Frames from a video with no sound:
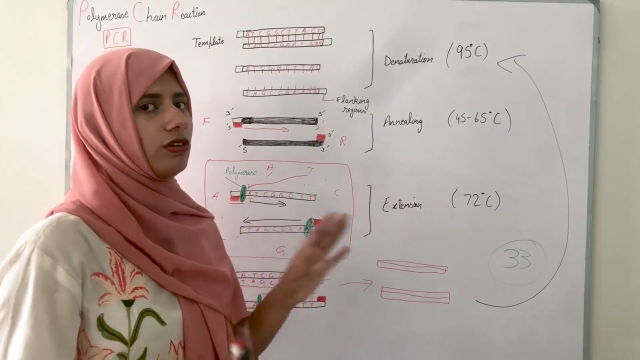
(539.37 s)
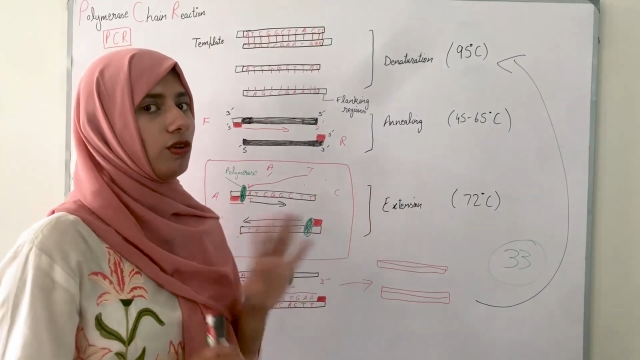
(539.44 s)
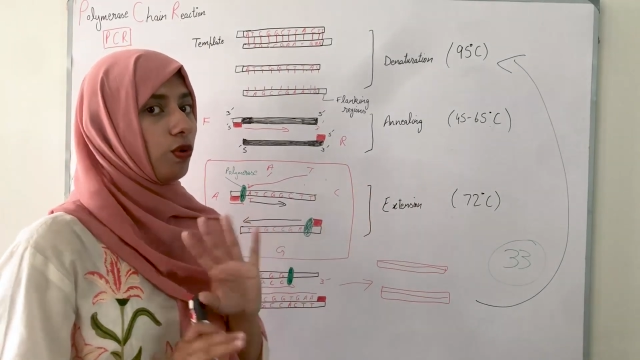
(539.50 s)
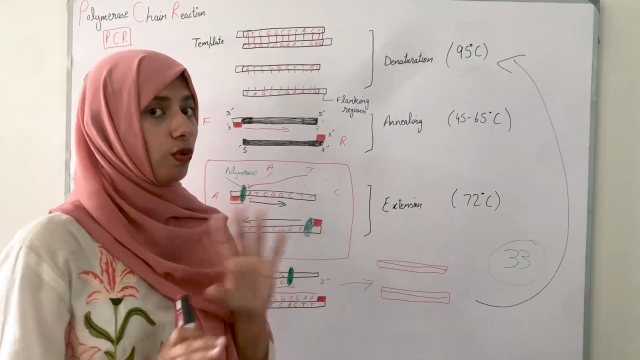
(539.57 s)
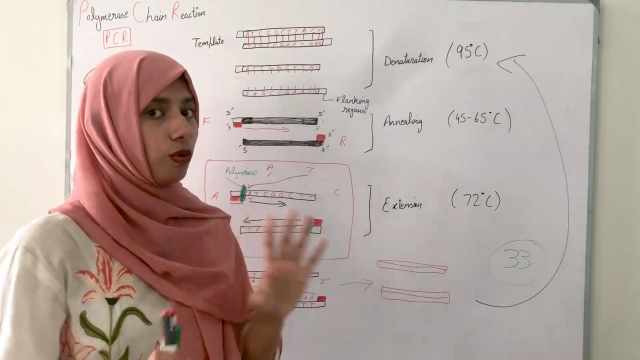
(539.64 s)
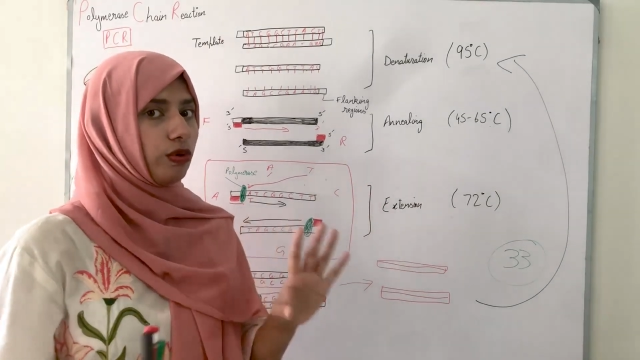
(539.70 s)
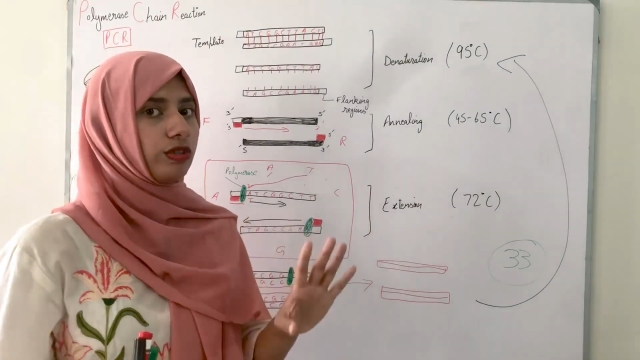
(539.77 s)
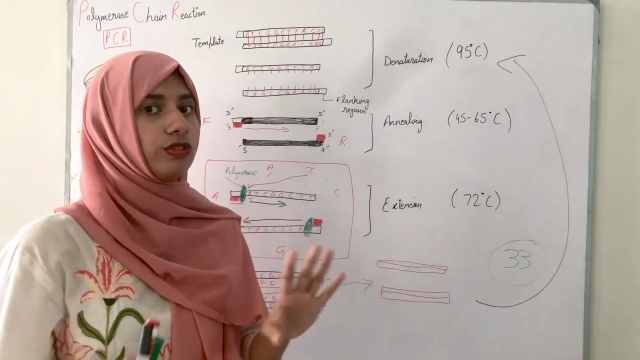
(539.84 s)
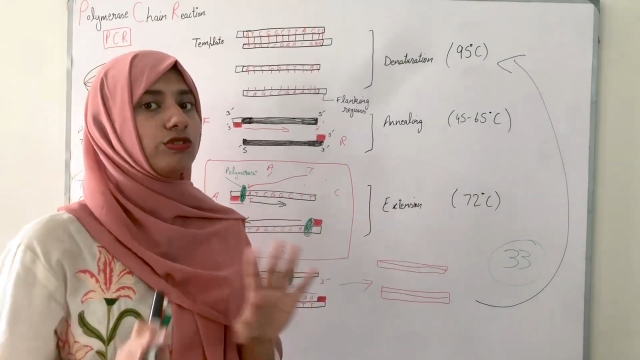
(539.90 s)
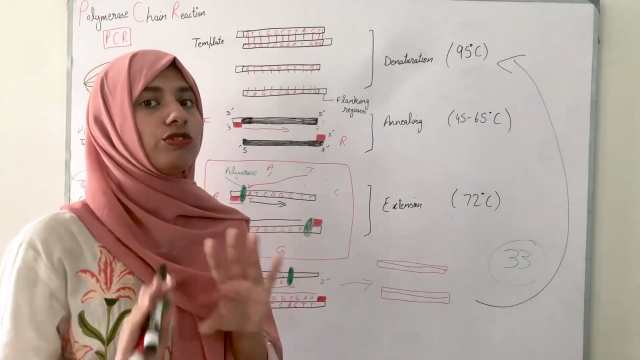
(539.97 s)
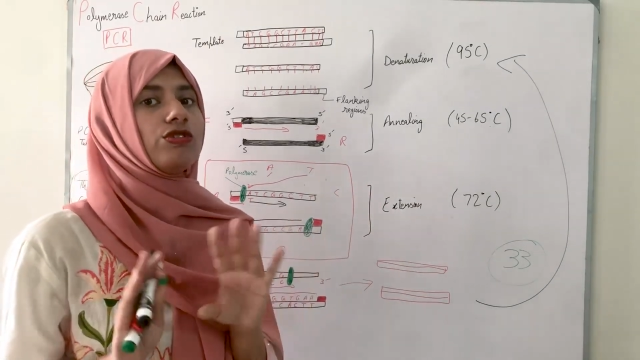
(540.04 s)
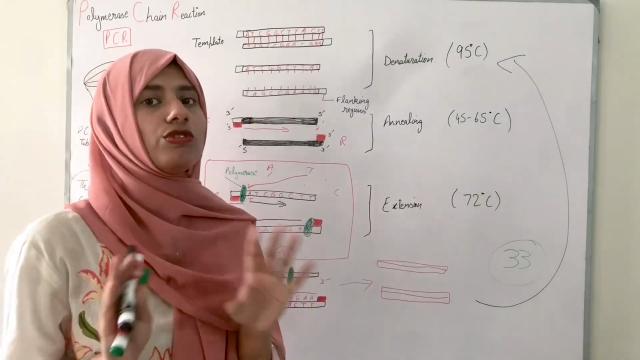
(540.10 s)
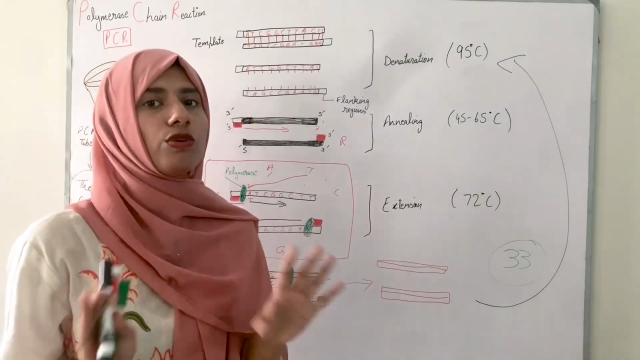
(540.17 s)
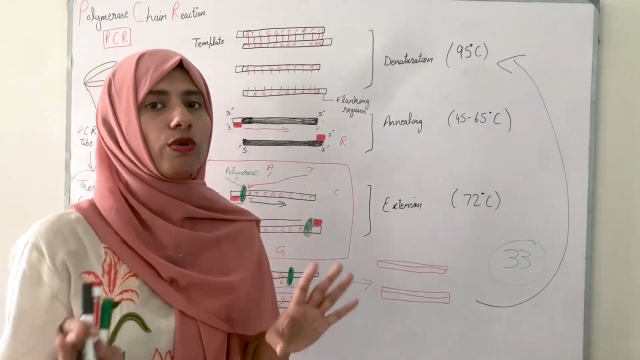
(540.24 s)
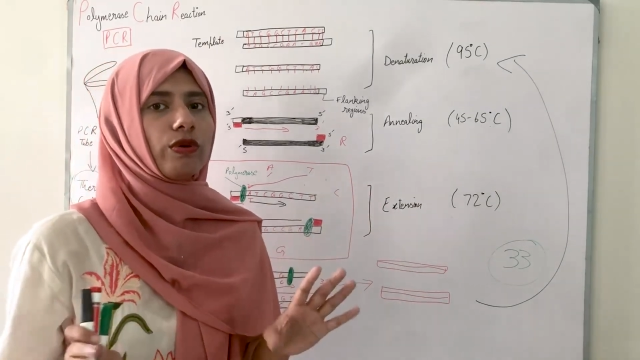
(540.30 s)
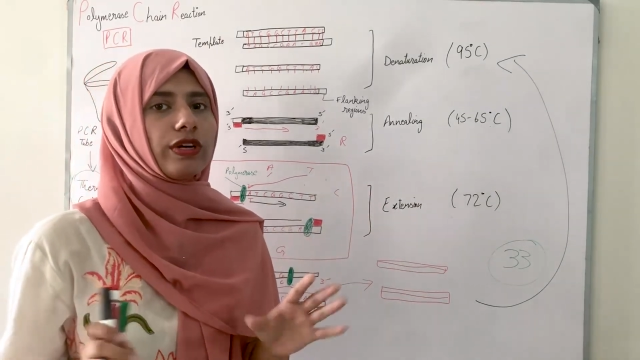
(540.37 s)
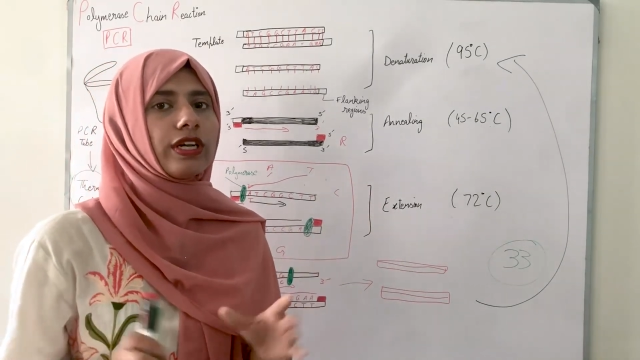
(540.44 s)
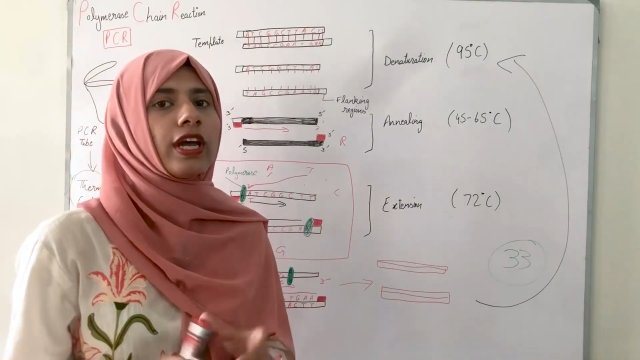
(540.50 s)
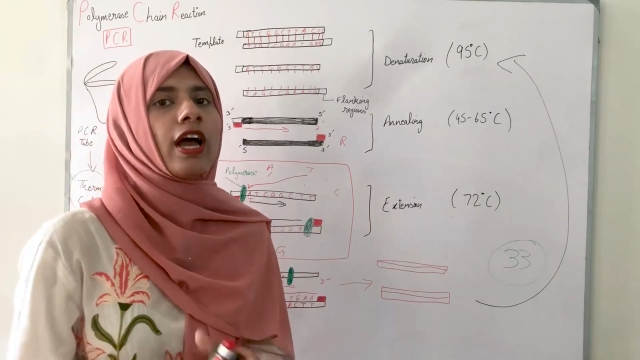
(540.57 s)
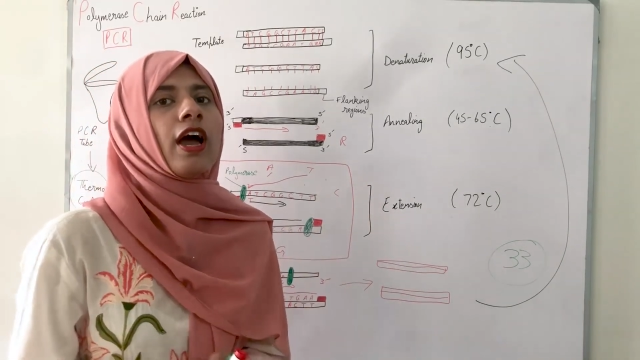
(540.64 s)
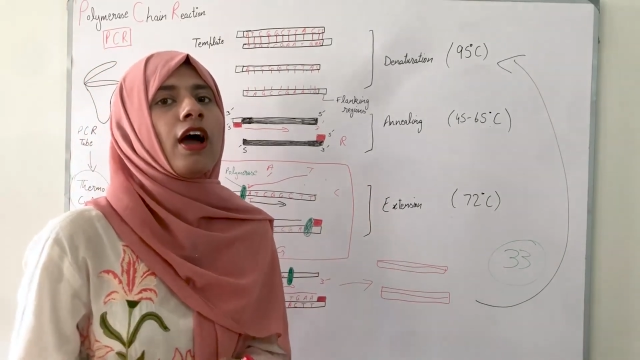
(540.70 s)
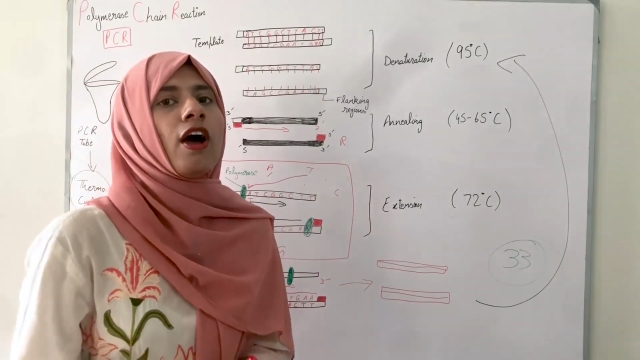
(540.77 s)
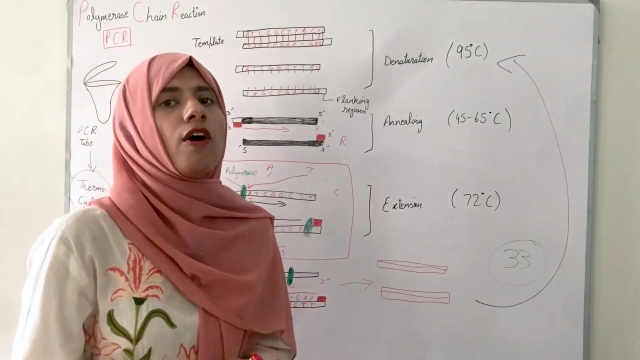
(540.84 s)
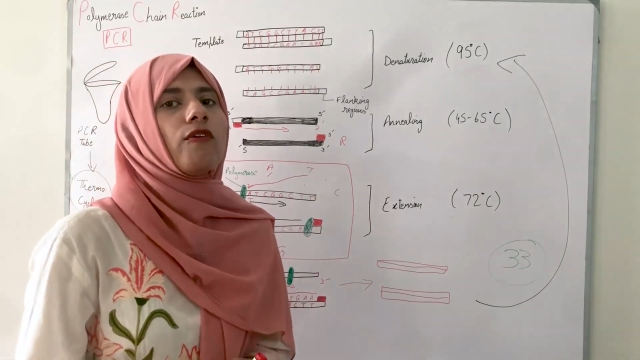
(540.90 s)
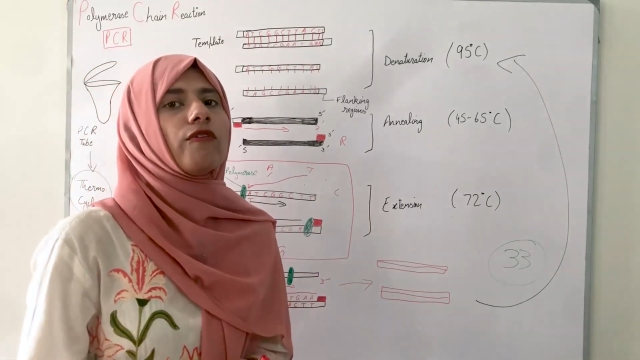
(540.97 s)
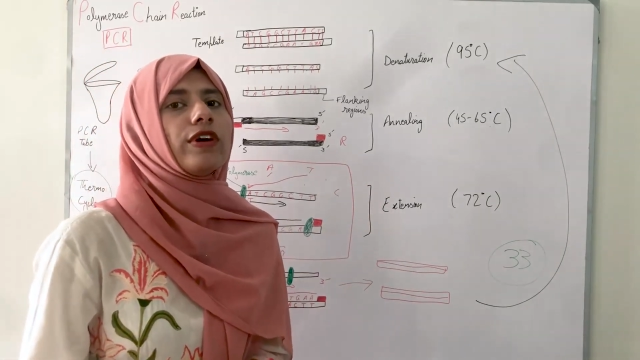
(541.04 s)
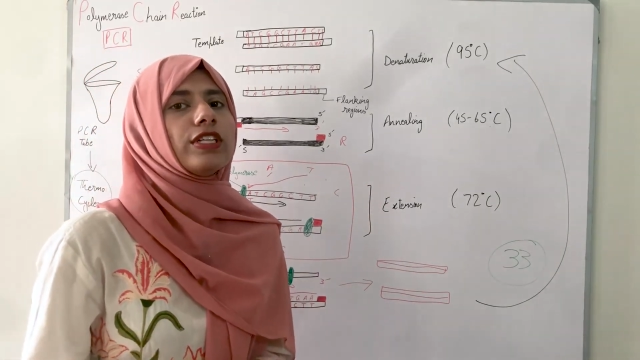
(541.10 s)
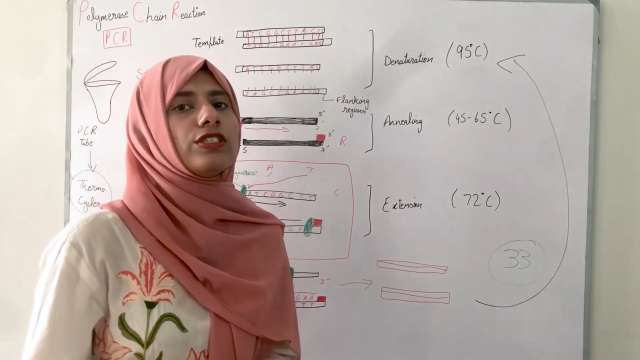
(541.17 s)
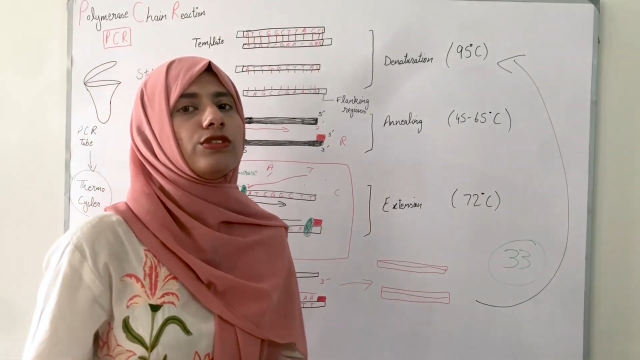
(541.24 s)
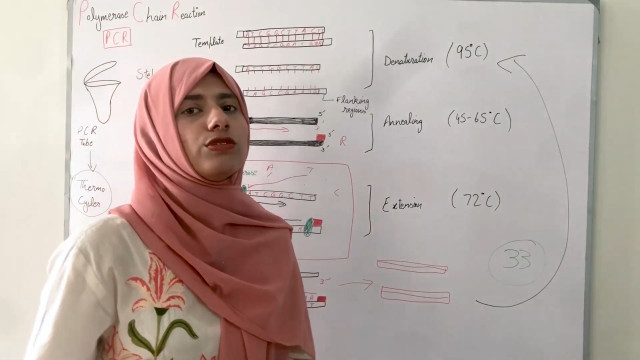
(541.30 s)
No, you don't.
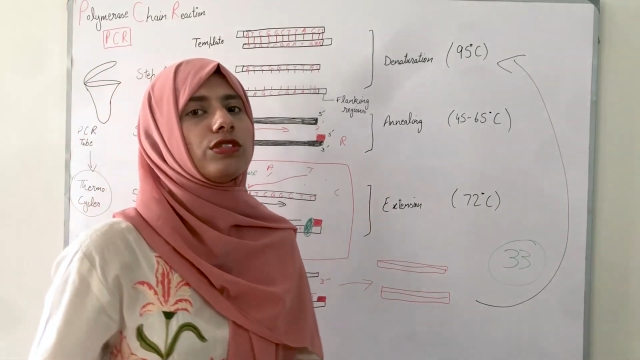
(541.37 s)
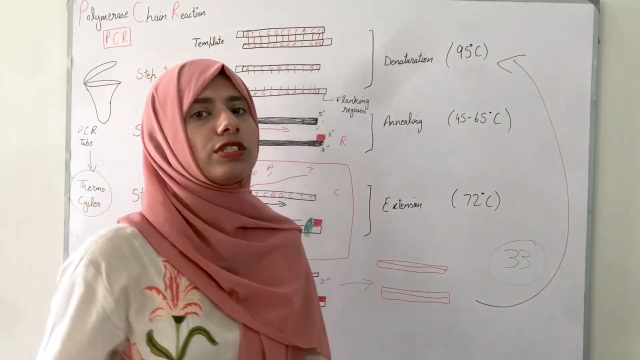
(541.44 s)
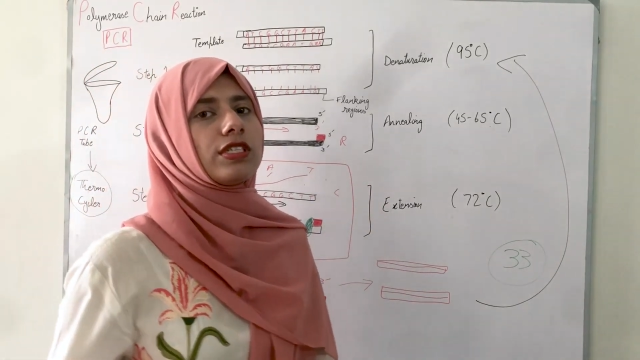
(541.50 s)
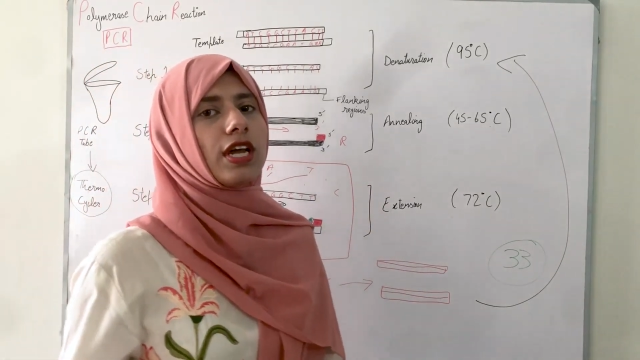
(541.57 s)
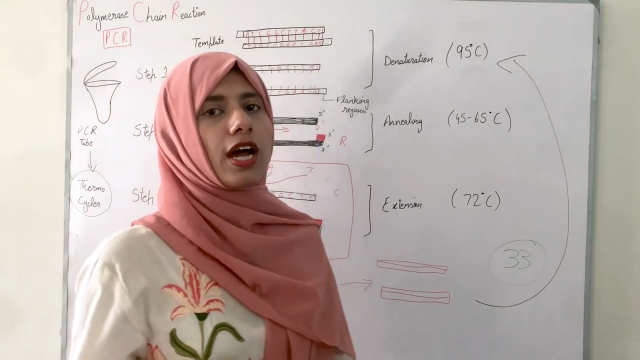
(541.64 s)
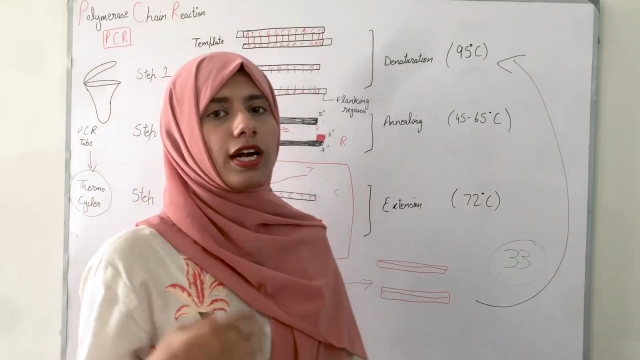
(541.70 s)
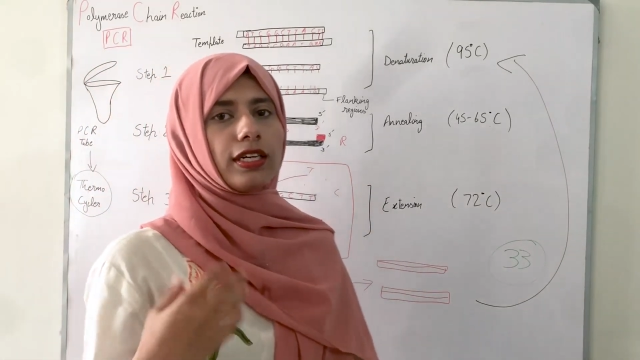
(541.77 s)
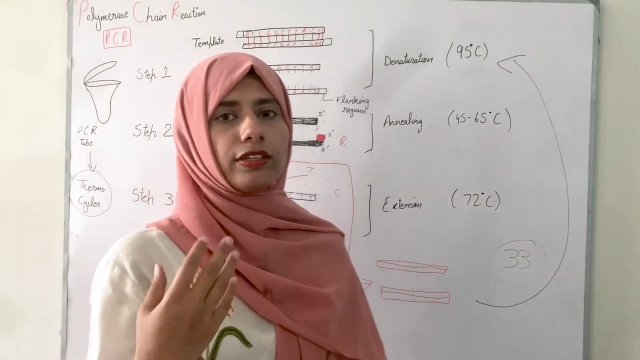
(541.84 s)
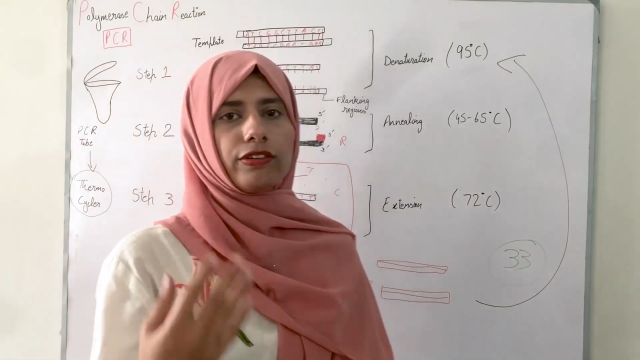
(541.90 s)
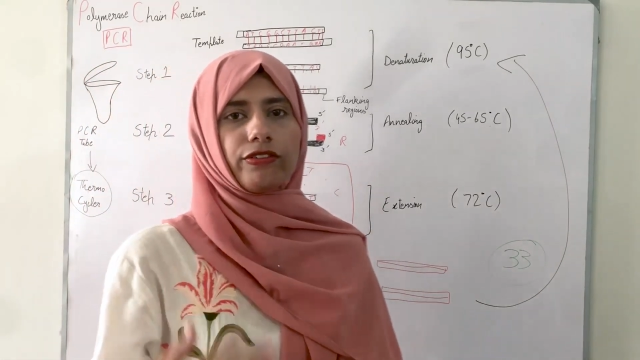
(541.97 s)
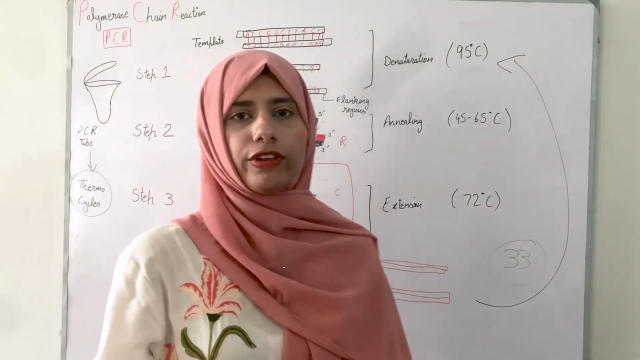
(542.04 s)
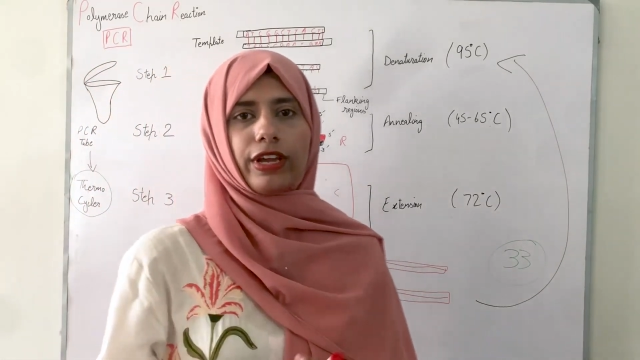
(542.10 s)
Once you start the